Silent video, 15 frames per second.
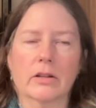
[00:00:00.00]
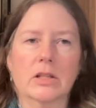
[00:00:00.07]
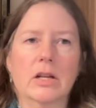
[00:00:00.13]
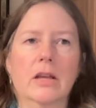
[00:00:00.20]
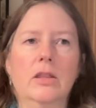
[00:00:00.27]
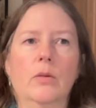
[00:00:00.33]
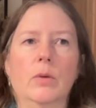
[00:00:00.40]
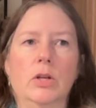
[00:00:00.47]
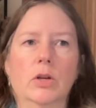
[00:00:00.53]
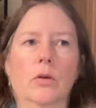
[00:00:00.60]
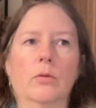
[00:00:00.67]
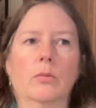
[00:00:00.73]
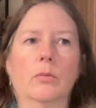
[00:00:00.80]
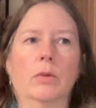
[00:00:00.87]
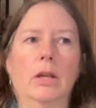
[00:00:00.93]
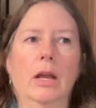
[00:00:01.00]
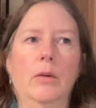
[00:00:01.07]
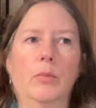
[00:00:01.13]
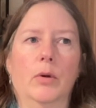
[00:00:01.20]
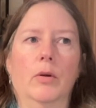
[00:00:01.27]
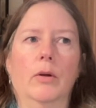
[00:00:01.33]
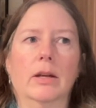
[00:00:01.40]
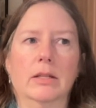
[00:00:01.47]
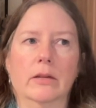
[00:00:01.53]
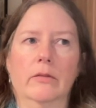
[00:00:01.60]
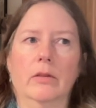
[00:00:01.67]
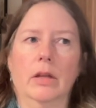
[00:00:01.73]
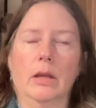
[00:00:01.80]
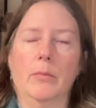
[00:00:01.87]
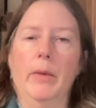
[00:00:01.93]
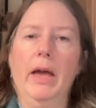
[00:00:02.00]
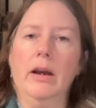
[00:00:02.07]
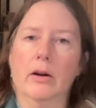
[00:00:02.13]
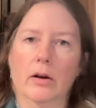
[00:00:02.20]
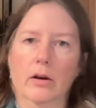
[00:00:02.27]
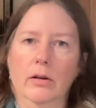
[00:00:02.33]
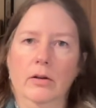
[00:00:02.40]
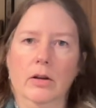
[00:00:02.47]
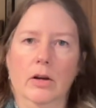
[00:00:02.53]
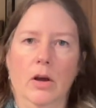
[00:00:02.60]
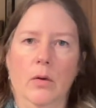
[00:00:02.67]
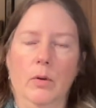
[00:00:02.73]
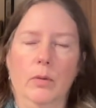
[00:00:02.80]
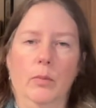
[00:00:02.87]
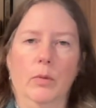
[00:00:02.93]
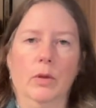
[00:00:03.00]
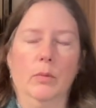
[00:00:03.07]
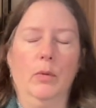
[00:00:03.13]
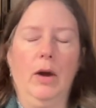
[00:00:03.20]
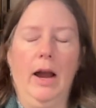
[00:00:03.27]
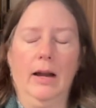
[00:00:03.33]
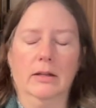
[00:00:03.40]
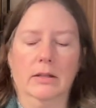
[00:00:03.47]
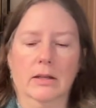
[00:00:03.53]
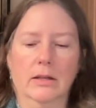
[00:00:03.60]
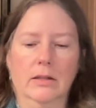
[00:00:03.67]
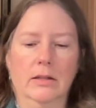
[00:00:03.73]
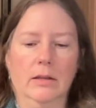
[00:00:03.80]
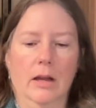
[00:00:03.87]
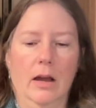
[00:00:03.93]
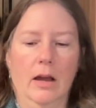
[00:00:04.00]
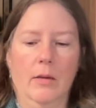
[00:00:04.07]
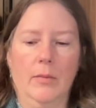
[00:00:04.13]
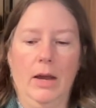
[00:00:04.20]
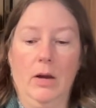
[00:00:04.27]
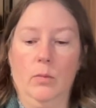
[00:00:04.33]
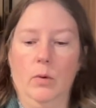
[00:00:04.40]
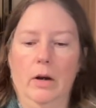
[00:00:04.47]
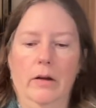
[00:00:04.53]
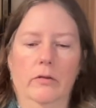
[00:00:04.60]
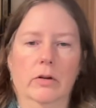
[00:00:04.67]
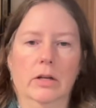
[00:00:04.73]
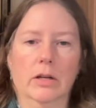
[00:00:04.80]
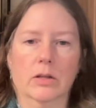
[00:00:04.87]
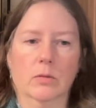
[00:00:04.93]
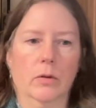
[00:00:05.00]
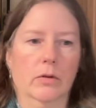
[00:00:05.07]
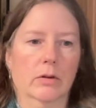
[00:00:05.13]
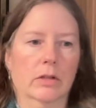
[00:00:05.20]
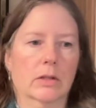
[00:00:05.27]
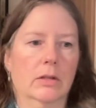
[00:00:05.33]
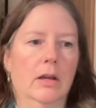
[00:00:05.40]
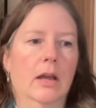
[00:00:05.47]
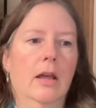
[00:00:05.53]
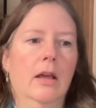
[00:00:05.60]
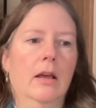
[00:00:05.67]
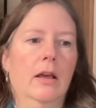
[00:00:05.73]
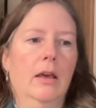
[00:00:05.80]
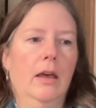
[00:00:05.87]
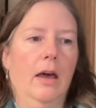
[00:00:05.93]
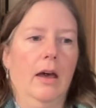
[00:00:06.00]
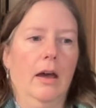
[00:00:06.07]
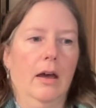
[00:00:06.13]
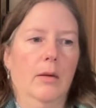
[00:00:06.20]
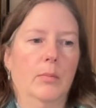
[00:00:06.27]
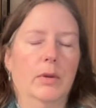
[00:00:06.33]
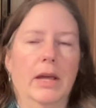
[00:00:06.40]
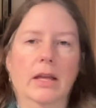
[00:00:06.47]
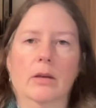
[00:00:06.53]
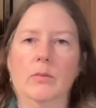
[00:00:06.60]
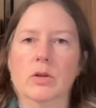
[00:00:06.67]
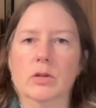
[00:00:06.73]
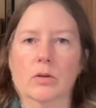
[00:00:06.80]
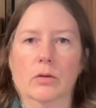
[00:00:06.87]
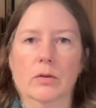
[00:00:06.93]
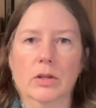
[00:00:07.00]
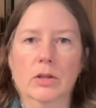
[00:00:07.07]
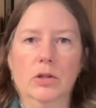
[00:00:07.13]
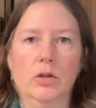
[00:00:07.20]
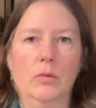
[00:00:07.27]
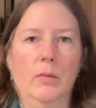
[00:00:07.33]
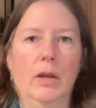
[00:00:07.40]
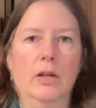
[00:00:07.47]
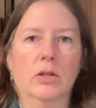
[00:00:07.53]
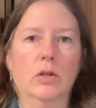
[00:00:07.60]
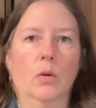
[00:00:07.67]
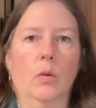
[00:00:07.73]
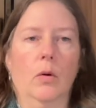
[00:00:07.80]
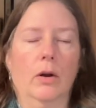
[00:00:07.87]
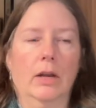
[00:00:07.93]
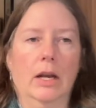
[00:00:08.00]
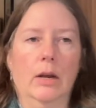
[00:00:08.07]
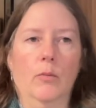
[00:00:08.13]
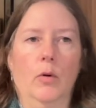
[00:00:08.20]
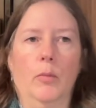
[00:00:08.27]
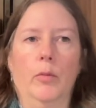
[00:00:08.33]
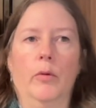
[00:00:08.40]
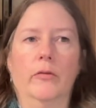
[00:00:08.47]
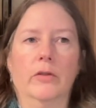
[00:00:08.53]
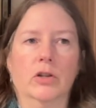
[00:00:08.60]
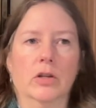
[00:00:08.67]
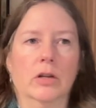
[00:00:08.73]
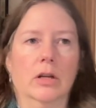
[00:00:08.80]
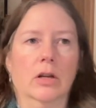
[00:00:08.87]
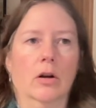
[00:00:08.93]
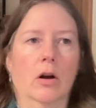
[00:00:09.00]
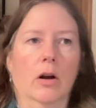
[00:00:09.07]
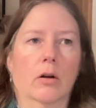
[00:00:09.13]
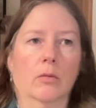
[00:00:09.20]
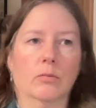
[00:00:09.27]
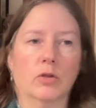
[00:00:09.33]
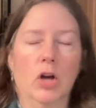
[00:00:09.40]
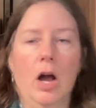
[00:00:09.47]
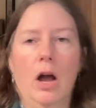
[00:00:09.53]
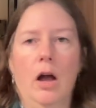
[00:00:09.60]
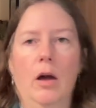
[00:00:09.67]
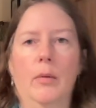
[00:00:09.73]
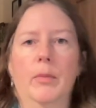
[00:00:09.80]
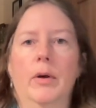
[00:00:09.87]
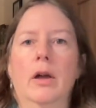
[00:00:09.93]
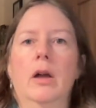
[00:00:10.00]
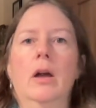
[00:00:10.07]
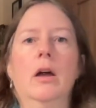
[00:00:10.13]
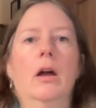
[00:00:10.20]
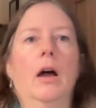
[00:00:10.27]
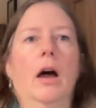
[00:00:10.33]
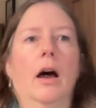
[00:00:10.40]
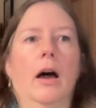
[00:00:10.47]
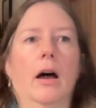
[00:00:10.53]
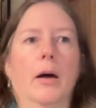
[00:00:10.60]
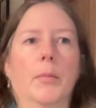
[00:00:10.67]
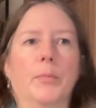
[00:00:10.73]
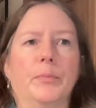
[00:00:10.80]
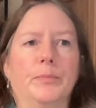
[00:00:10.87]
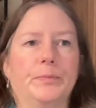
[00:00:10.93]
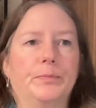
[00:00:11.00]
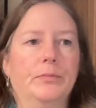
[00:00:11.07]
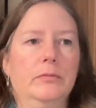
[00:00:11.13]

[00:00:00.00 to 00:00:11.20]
It's not that we don't get progressively better, you know, with with practice um, at whatever it is, whether it's uh, playing a musical instrument or getting more proficient in our job, um,